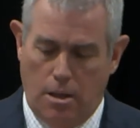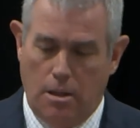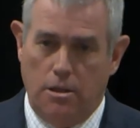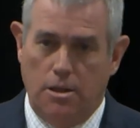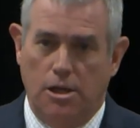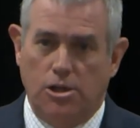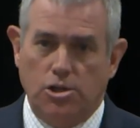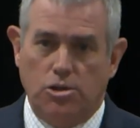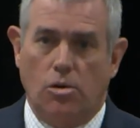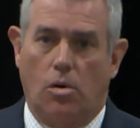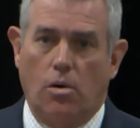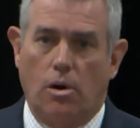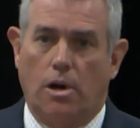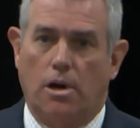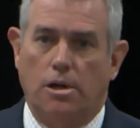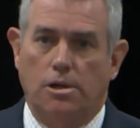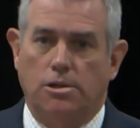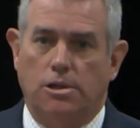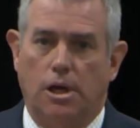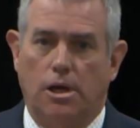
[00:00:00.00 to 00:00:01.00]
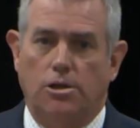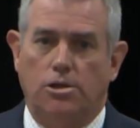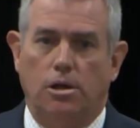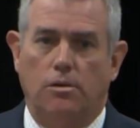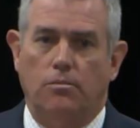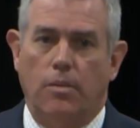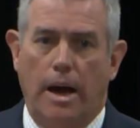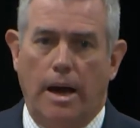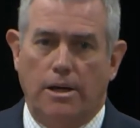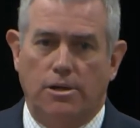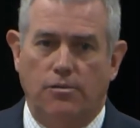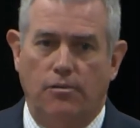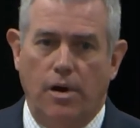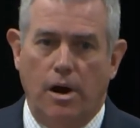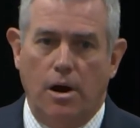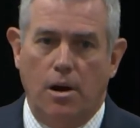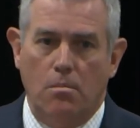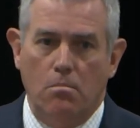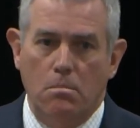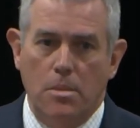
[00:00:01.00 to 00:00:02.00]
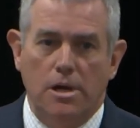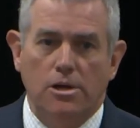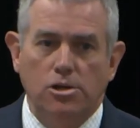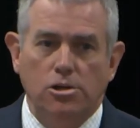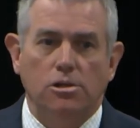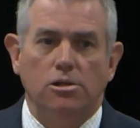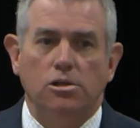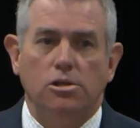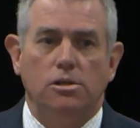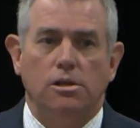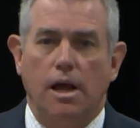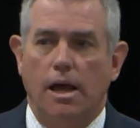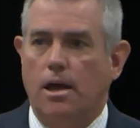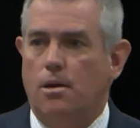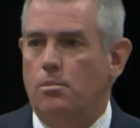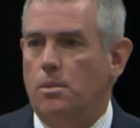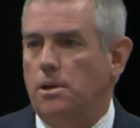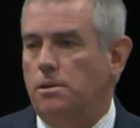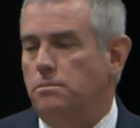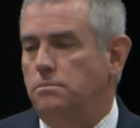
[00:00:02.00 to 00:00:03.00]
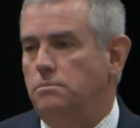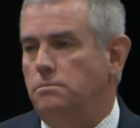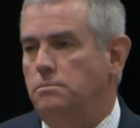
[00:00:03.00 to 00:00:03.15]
This organization, by its very mission statement